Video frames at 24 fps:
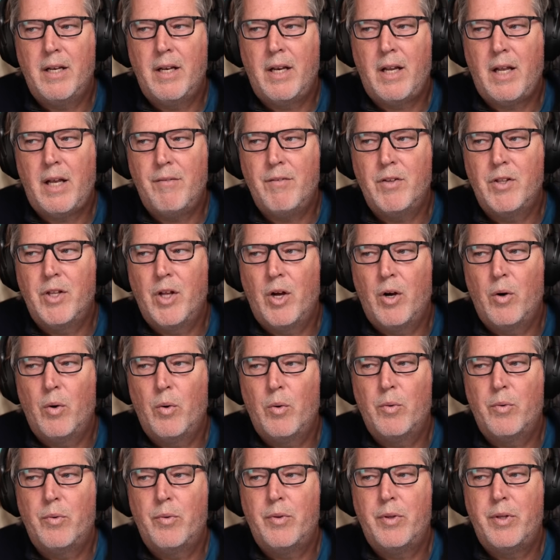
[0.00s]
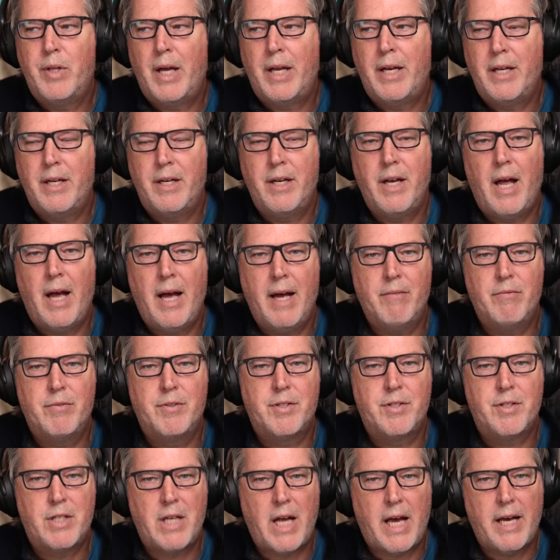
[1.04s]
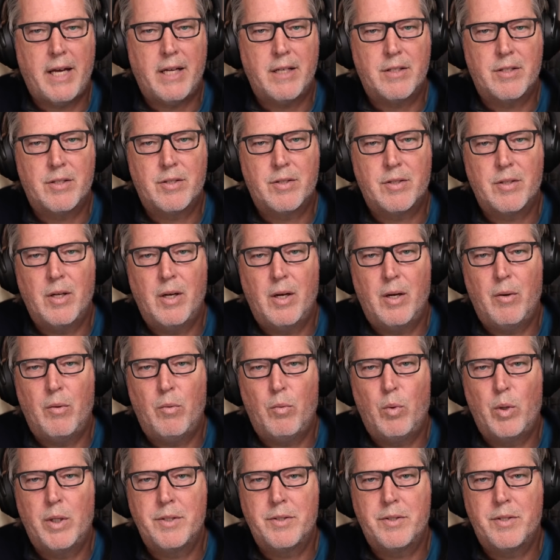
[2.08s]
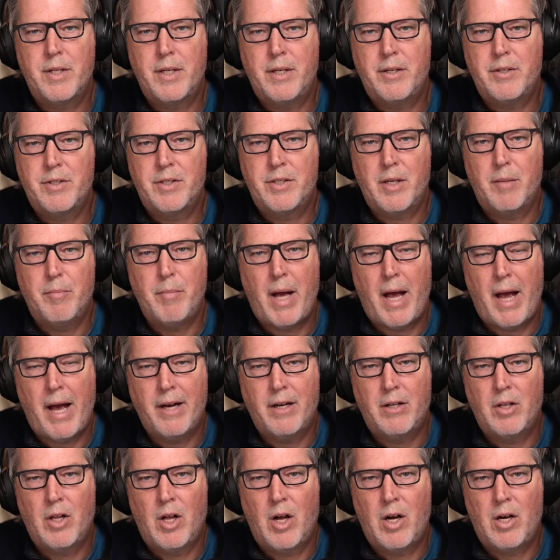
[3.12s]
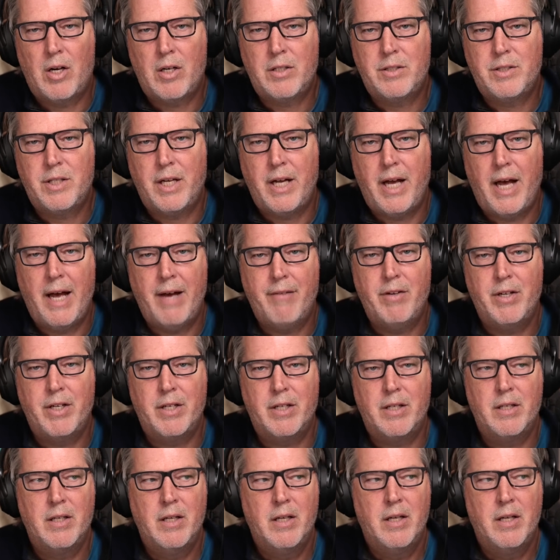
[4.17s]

even though they didn't have states, was there some analog to having